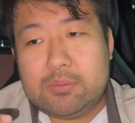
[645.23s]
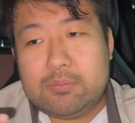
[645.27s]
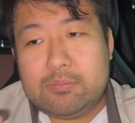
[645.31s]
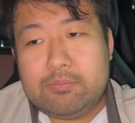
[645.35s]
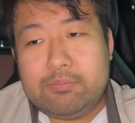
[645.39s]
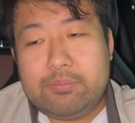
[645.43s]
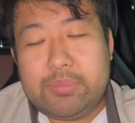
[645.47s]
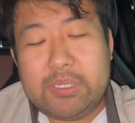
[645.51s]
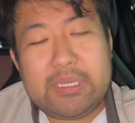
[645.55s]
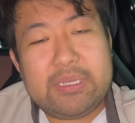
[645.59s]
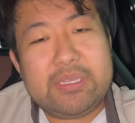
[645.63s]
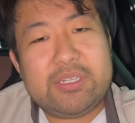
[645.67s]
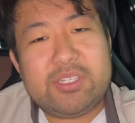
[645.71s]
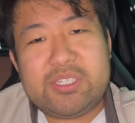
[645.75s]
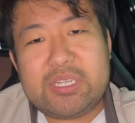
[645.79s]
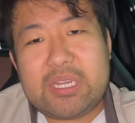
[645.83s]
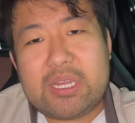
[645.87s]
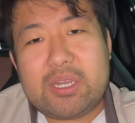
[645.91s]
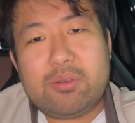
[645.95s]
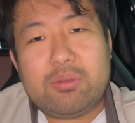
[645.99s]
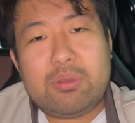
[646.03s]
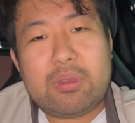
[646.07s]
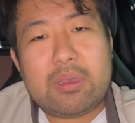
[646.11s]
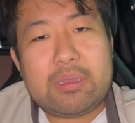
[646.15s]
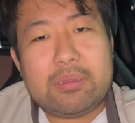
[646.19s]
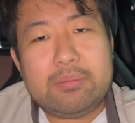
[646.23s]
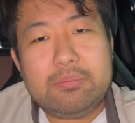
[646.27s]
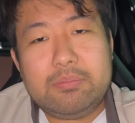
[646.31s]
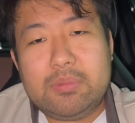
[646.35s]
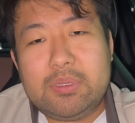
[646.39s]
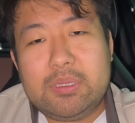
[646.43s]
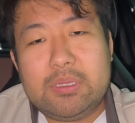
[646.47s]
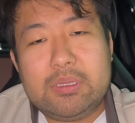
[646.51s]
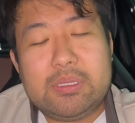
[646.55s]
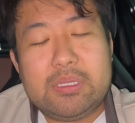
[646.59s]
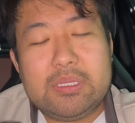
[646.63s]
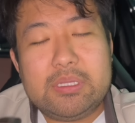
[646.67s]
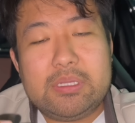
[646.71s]
But in general,
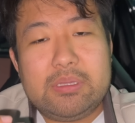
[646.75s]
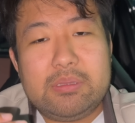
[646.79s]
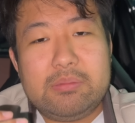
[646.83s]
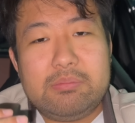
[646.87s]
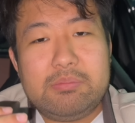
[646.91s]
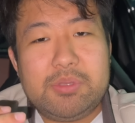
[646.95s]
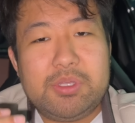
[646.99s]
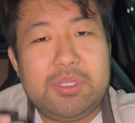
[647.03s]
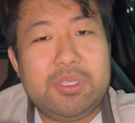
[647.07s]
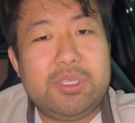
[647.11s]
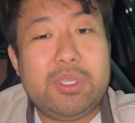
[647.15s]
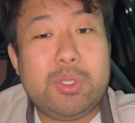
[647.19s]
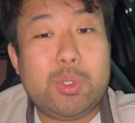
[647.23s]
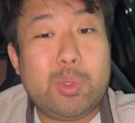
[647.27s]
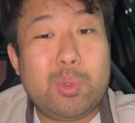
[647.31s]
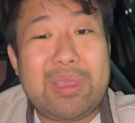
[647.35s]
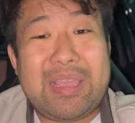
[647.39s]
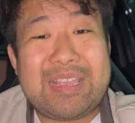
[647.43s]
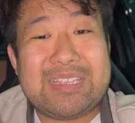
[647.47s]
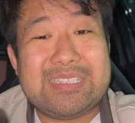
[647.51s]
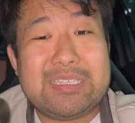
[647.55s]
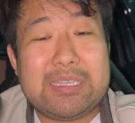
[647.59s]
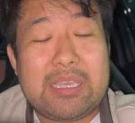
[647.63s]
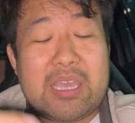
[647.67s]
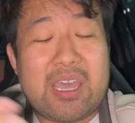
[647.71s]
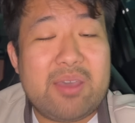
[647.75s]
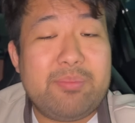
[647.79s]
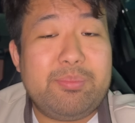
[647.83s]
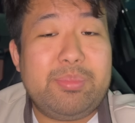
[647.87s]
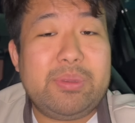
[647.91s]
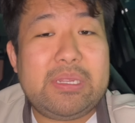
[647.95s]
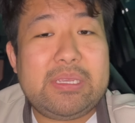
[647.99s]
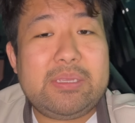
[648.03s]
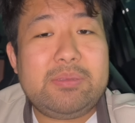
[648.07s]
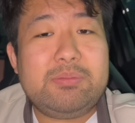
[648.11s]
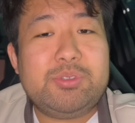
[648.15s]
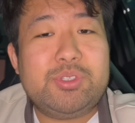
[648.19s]
the N I O as a company